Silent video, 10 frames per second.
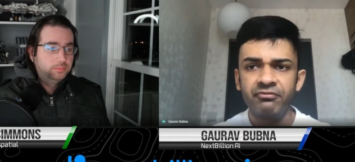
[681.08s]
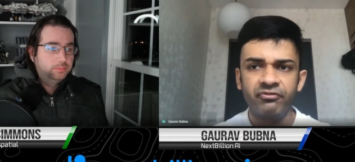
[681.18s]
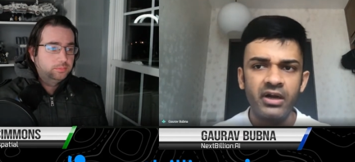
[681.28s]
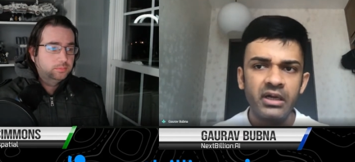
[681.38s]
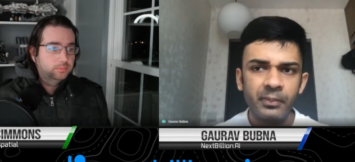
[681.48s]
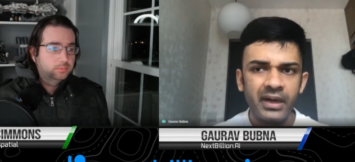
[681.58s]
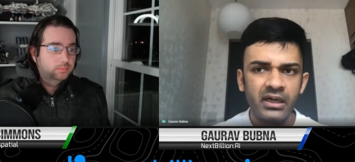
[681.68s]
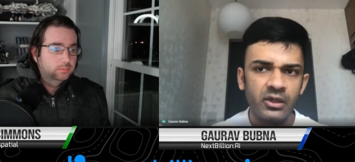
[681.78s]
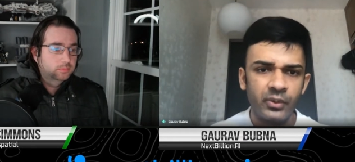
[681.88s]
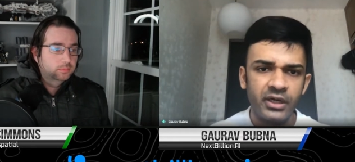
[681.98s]

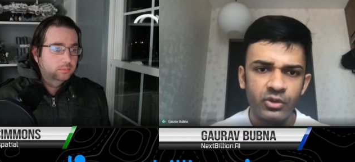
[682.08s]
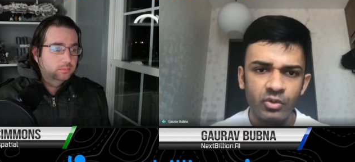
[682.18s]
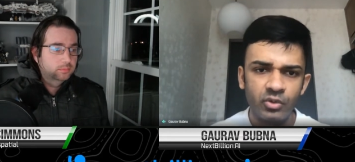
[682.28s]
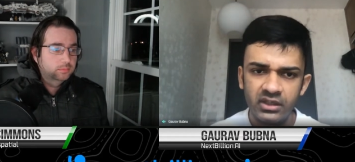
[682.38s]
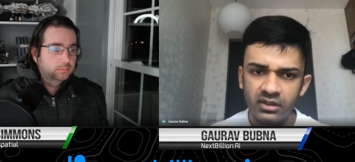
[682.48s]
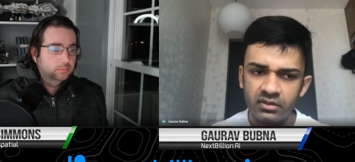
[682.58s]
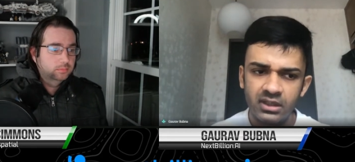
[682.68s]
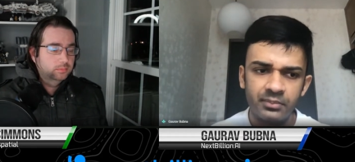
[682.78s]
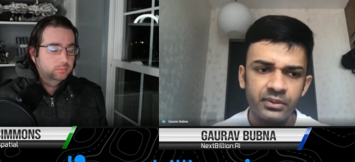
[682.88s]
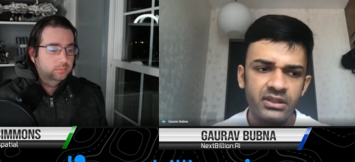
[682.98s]
Speaker 1: fundamental way to all the other
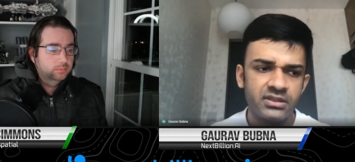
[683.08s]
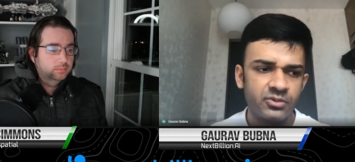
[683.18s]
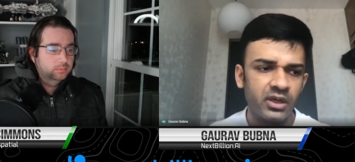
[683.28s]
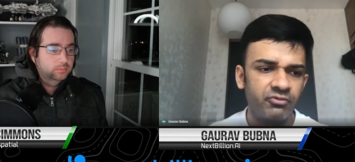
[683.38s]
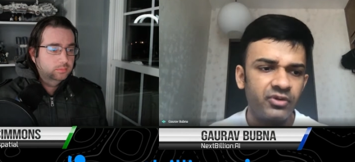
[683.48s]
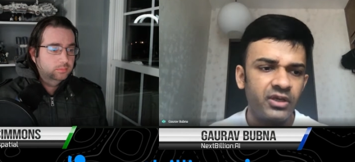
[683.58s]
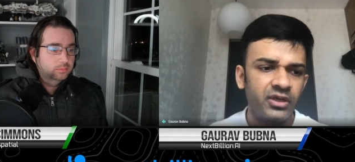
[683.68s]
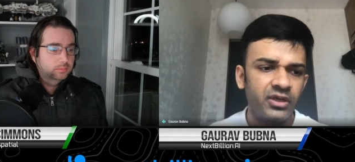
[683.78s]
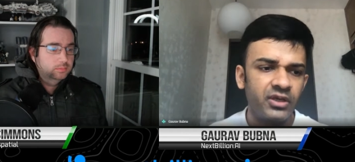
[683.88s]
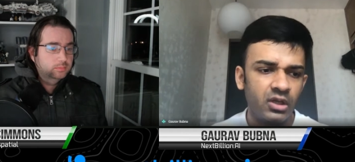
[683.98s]
companies where we
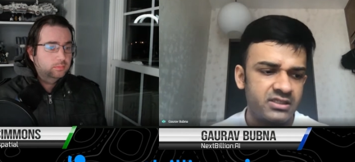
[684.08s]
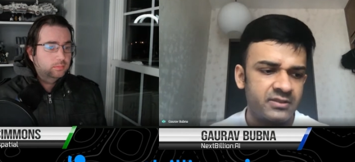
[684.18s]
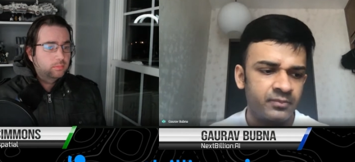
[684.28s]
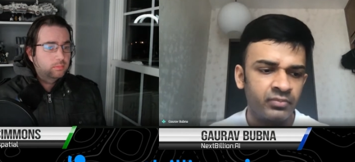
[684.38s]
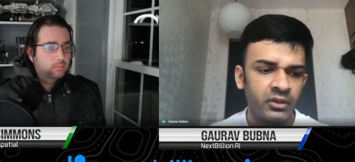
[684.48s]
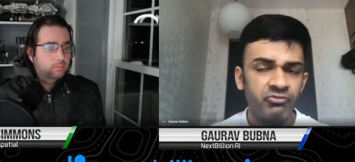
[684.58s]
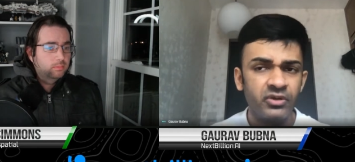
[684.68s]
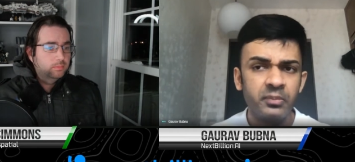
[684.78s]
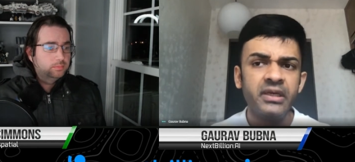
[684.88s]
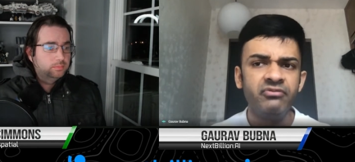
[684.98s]
call this
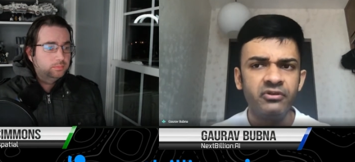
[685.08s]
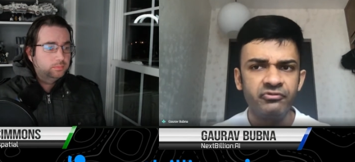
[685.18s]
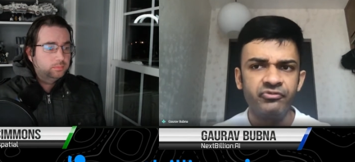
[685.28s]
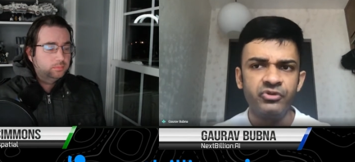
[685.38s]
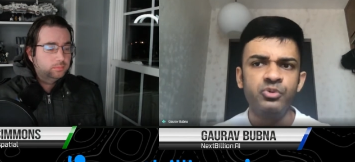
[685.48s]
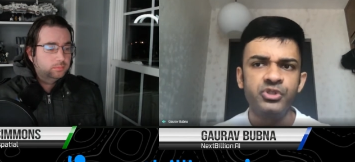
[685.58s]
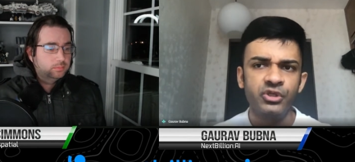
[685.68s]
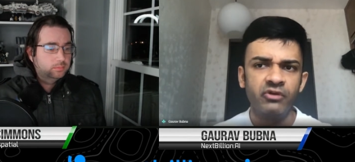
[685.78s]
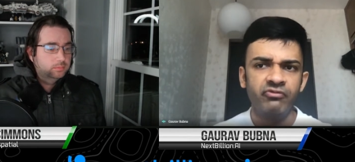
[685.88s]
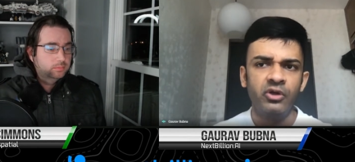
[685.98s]
we believe the
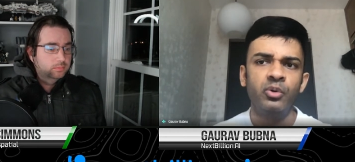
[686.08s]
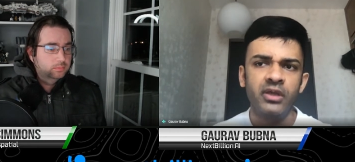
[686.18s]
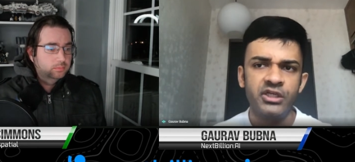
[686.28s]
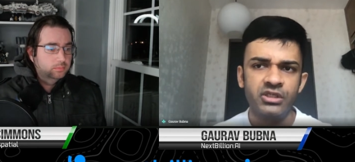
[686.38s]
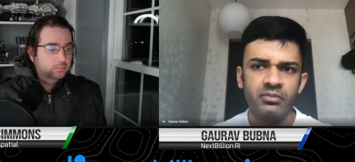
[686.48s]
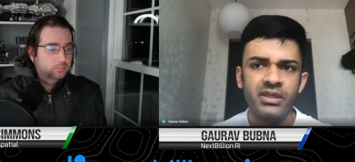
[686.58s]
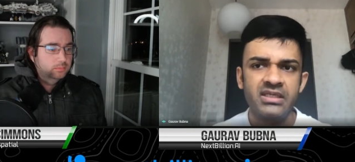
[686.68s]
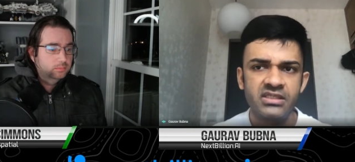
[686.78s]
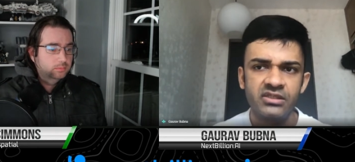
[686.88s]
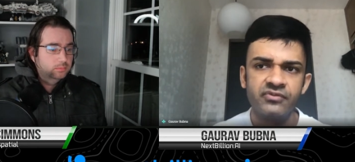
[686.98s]
future of location
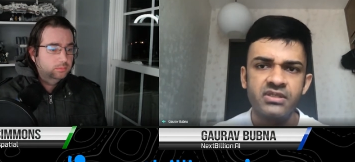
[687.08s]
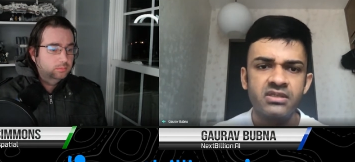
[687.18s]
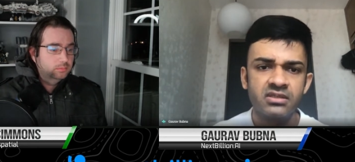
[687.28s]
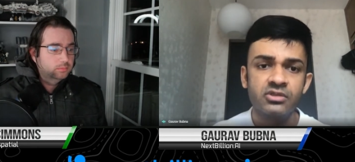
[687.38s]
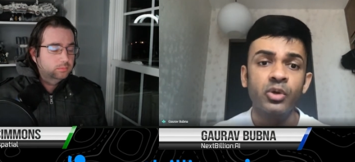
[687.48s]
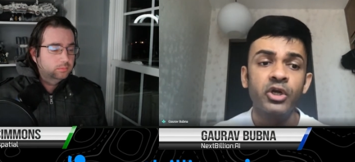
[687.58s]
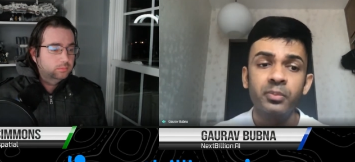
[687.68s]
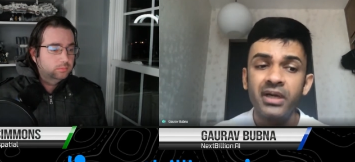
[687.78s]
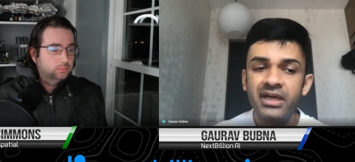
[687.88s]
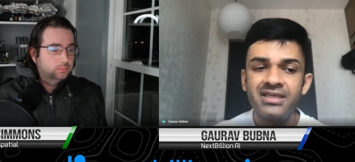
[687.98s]
based services is going to
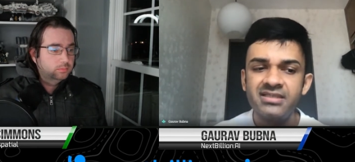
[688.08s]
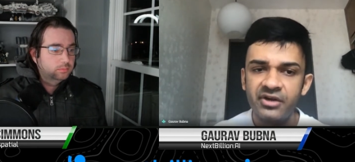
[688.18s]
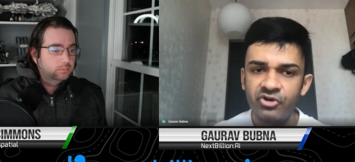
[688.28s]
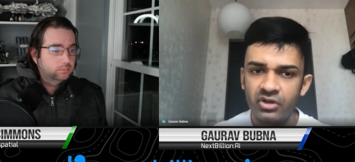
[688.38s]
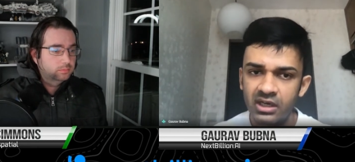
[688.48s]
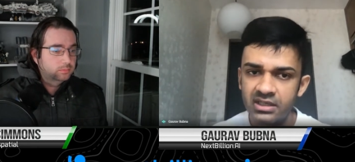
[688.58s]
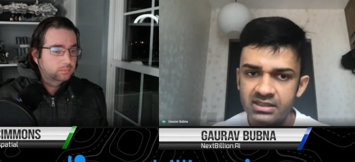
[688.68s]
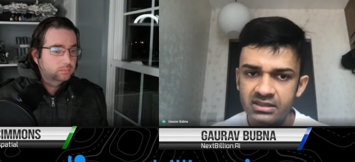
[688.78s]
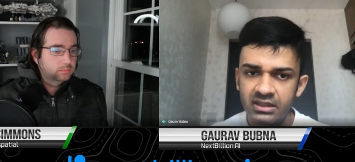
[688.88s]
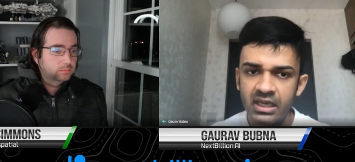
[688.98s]
be
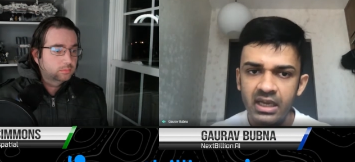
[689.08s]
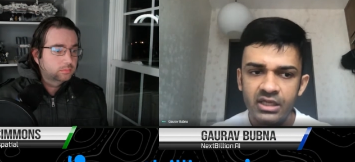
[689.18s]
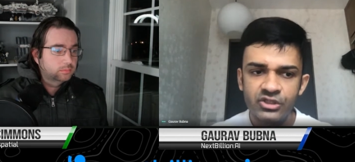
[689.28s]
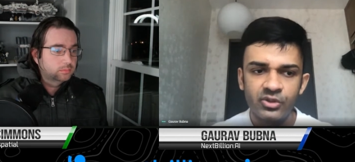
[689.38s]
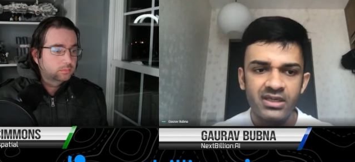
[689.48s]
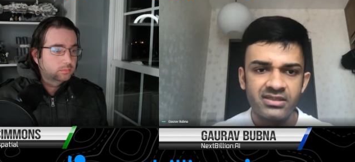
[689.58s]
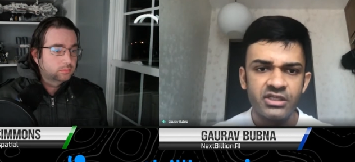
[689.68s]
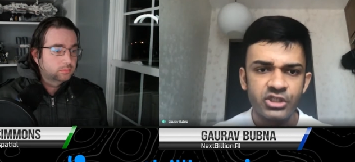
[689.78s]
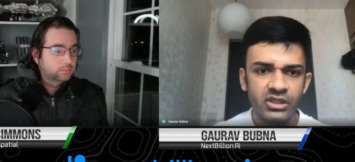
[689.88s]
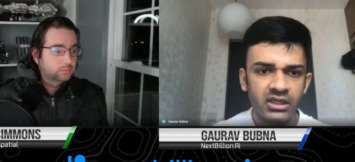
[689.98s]
decentralized. So
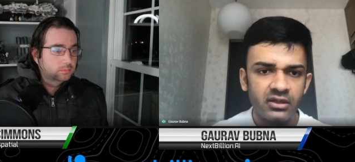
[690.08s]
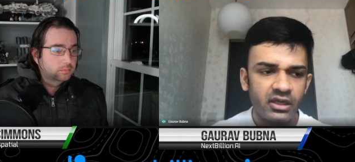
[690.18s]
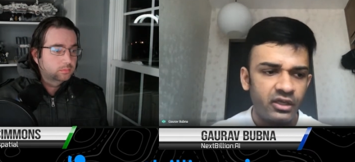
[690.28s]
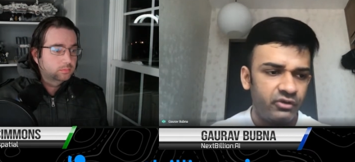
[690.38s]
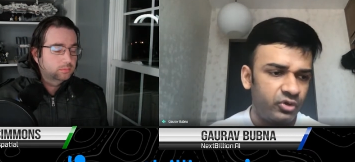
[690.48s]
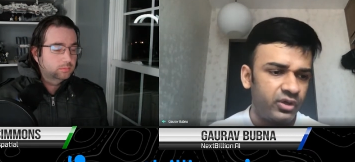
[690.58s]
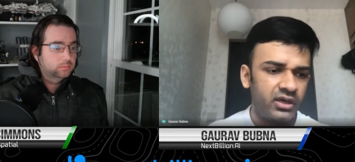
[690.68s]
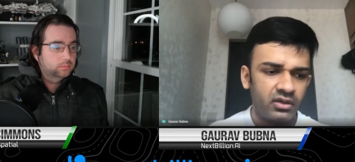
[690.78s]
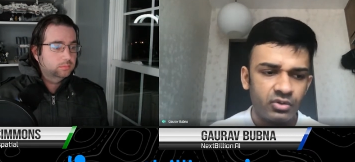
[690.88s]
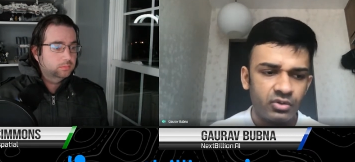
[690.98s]
essentially, if you look
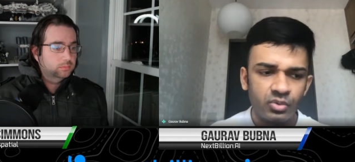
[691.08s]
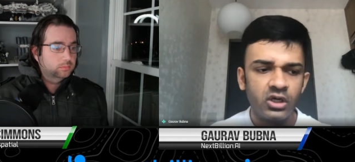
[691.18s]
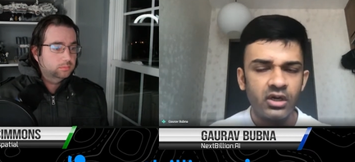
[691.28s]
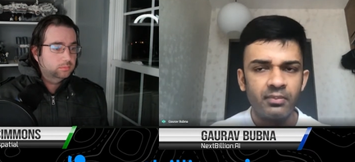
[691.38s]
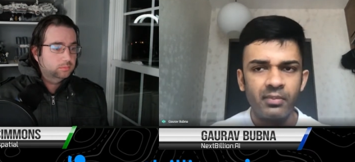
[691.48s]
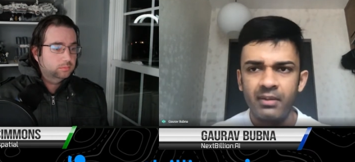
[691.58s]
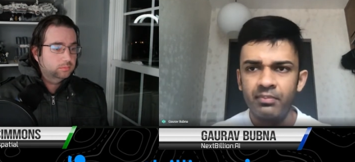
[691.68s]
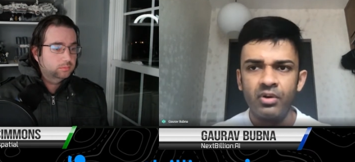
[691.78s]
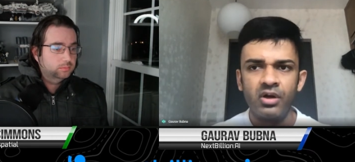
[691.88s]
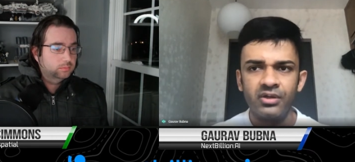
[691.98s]
at a Google or a
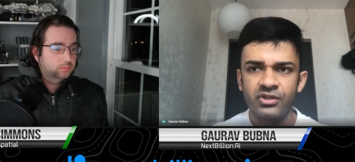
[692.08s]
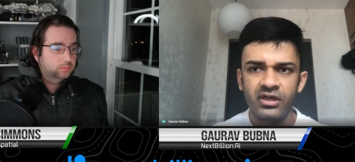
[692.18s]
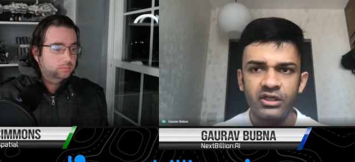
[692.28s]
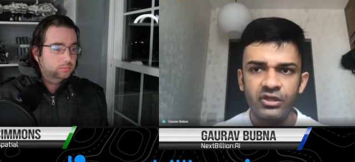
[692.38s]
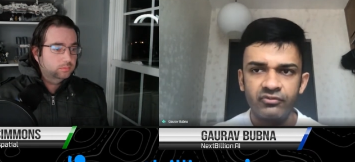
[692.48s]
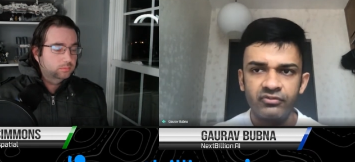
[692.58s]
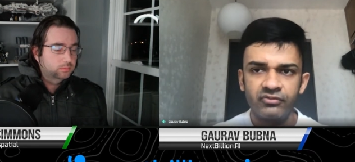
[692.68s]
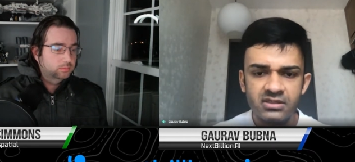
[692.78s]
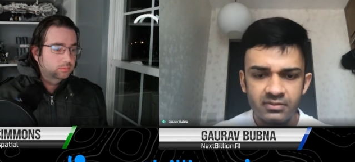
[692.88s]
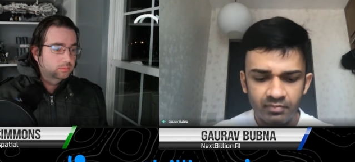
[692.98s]
Mapbox or any of
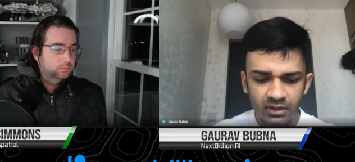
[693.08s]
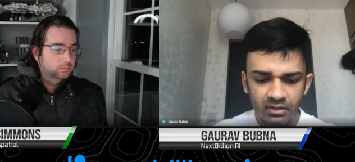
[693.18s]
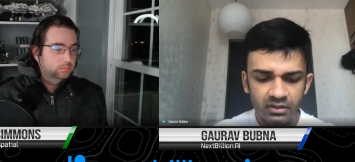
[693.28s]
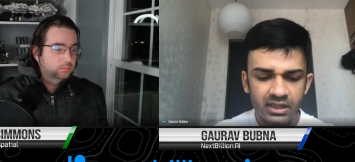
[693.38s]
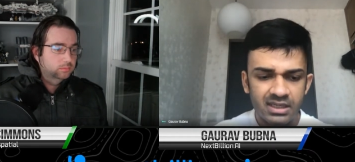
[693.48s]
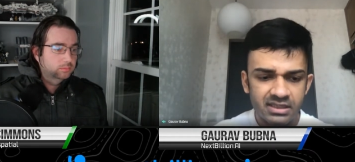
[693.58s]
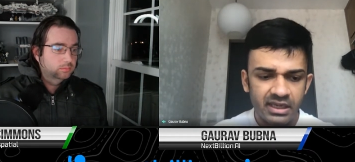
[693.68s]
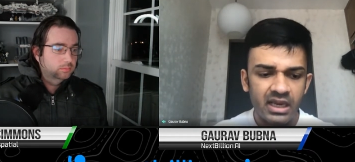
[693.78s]
these, they say,